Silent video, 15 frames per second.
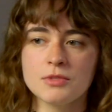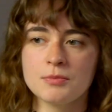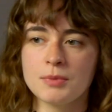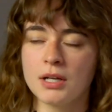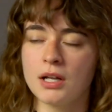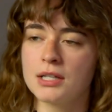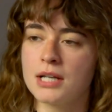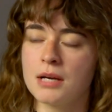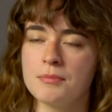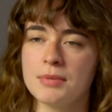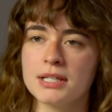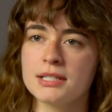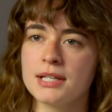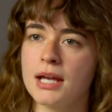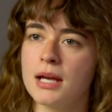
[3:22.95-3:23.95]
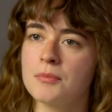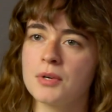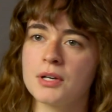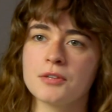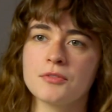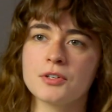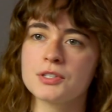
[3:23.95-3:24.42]
a lot of time Basecamp,
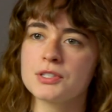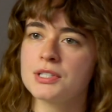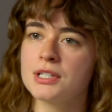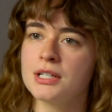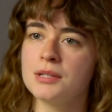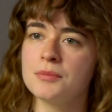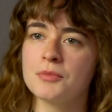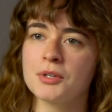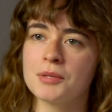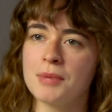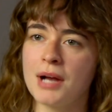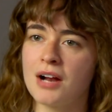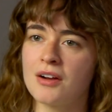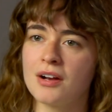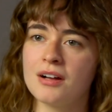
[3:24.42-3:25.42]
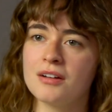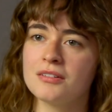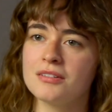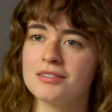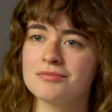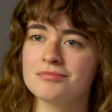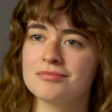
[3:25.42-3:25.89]
running first team, running background.